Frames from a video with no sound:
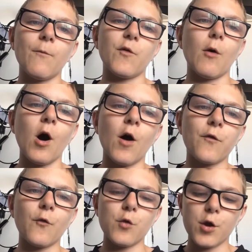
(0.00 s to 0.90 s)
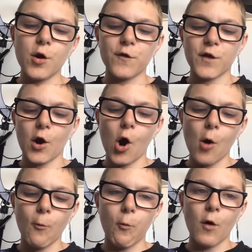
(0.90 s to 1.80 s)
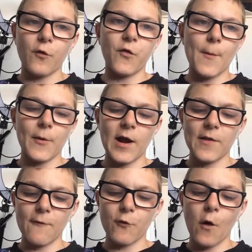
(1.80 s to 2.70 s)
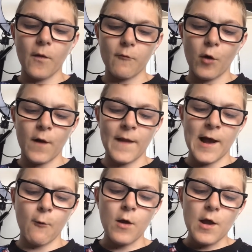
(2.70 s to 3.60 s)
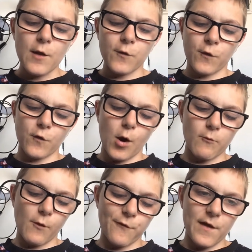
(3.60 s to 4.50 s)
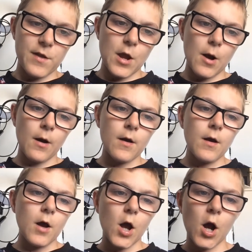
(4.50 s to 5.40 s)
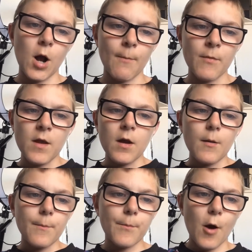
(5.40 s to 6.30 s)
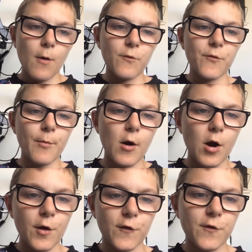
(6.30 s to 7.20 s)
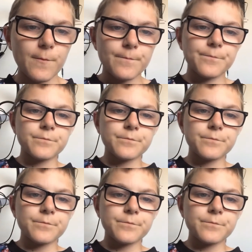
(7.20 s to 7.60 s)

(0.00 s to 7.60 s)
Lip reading: So Arsenal, you could say, are one step ahead of Tottenham right now to sign Rafinha. But Spurs